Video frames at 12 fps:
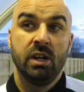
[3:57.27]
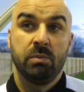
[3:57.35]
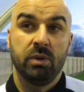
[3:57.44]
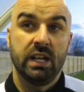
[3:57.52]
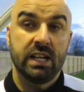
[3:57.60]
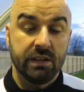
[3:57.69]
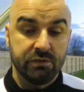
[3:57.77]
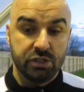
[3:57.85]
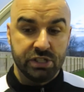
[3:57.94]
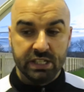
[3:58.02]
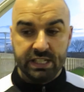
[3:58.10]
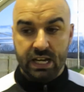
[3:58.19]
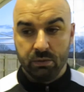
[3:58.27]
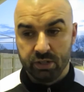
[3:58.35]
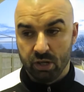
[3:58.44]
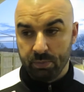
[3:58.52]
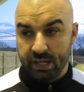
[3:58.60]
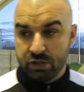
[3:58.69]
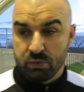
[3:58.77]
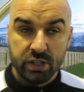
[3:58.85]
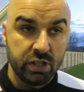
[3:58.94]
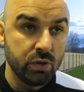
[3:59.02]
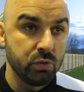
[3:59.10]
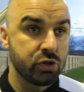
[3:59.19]
But like I've just said there, we're not blessed with a
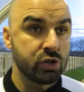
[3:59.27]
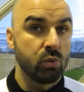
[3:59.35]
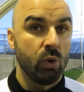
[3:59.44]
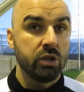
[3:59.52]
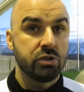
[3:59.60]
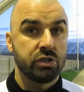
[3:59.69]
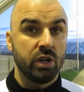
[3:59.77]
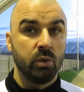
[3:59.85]
huge squad, so